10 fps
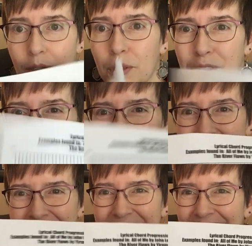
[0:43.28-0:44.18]
the chord sheets
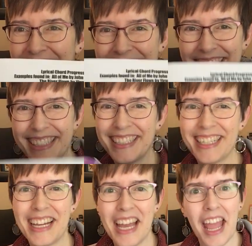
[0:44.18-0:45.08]

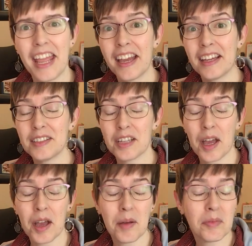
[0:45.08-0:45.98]
and
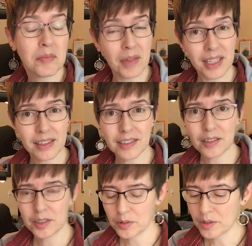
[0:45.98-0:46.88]
make the
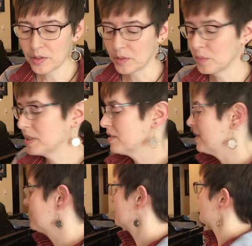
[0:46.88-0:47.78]
song your own, which is